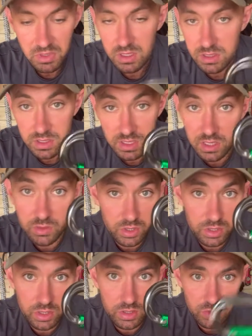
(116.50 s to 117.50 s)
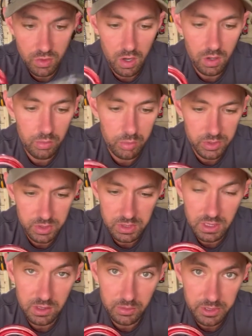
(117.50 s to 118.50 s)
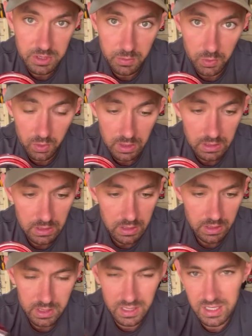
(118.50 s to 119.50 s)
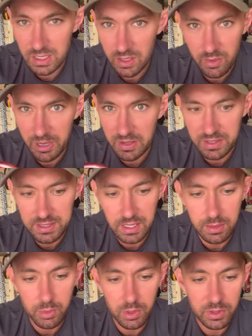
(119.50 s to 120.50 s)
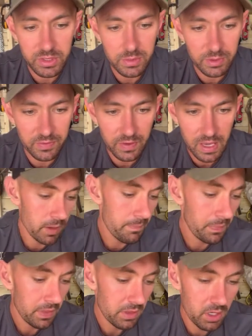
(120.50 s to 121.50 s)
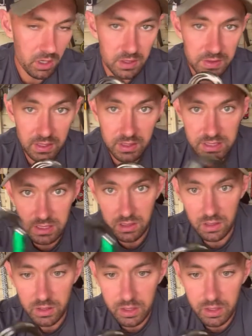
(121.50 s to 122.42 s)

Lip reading: still just as strong, but just a little bit smaller. I think they're about the same price, to be fair. The only thing I didn't like